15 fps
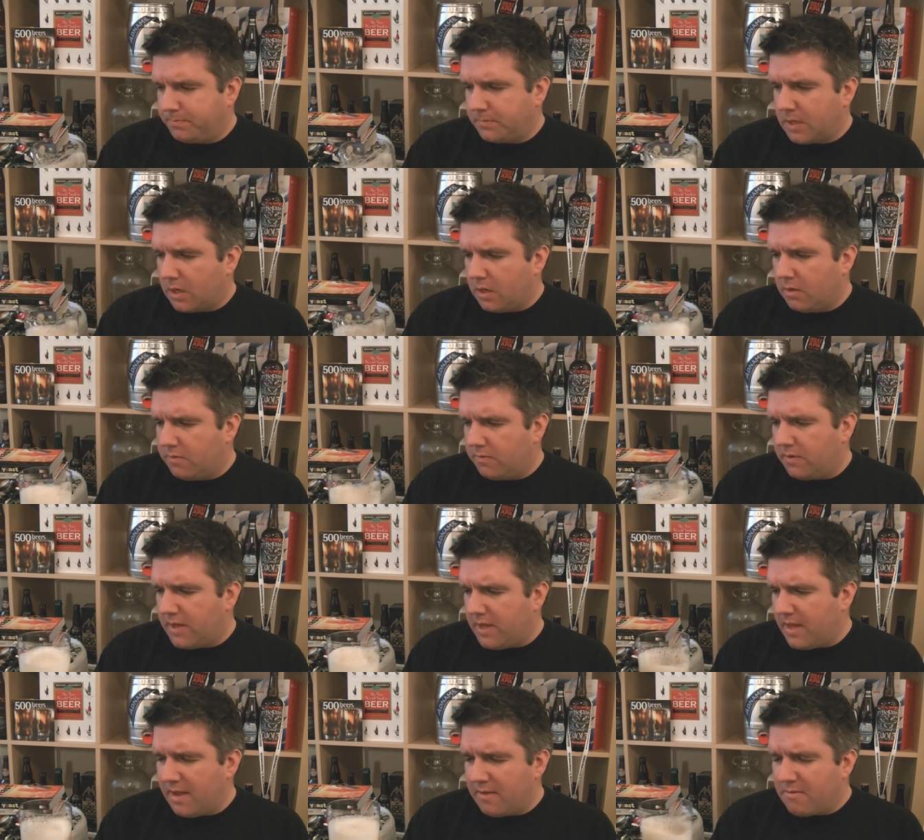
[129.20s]

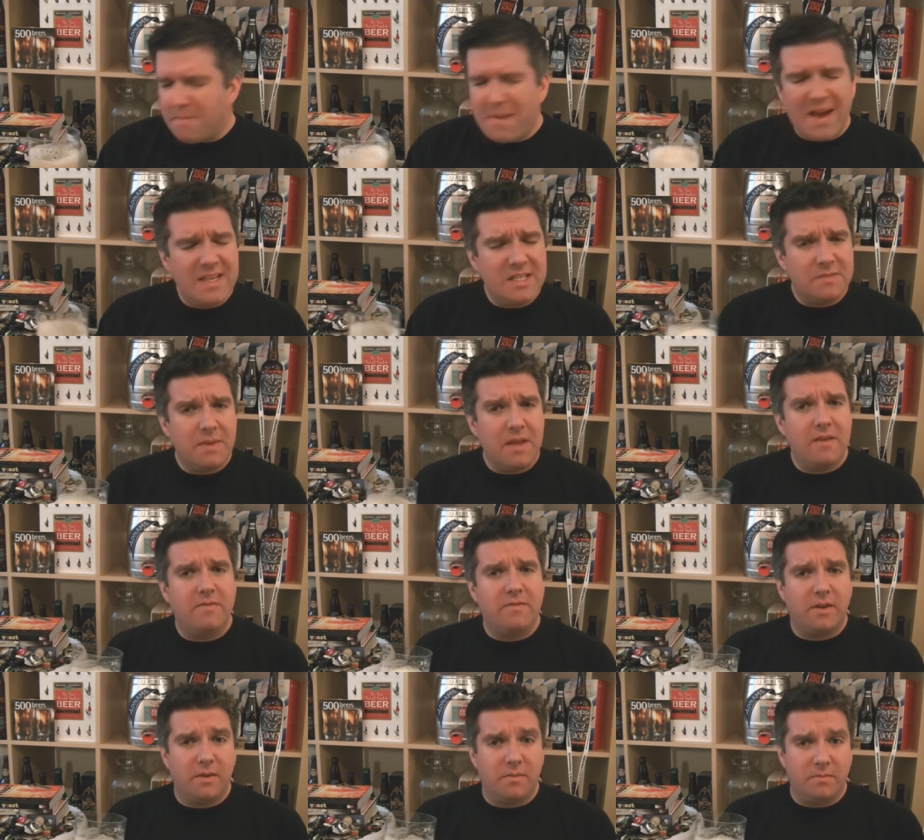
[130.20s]
Lovely. It reminds me of
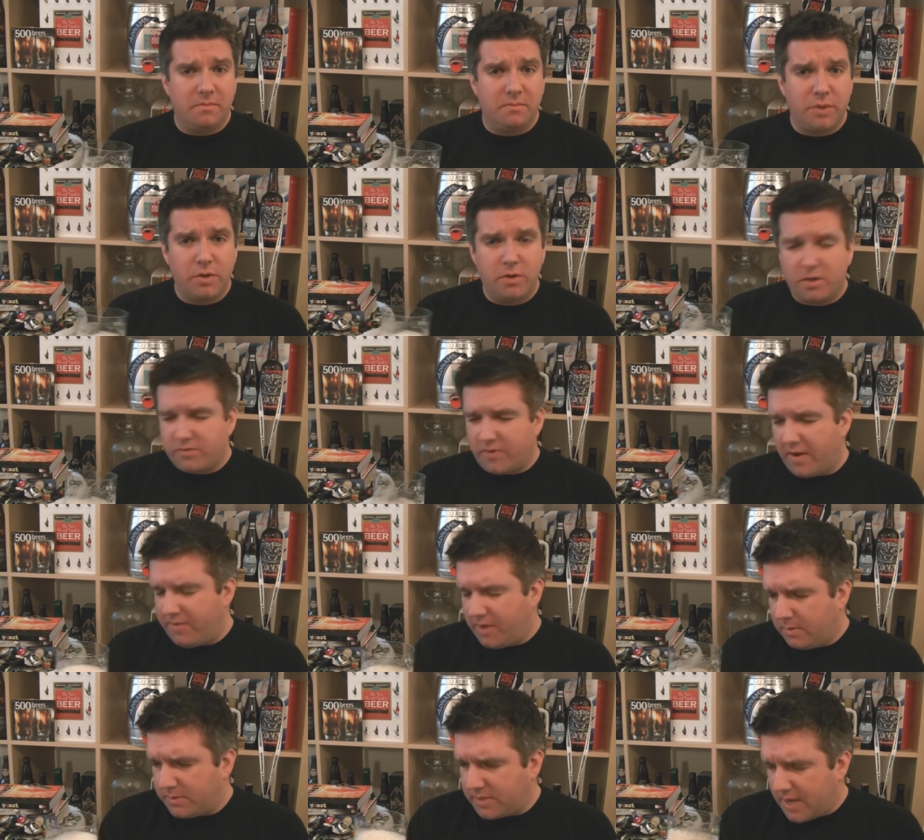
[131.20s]
Brewdog's 5
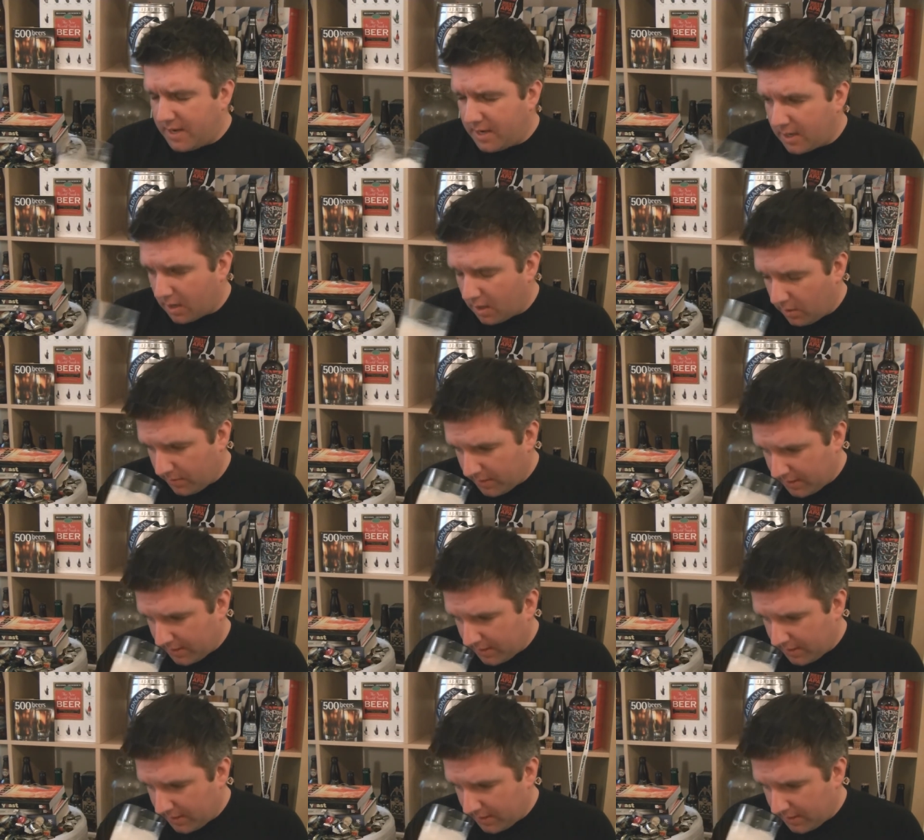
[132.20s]
AM Saint in a lot of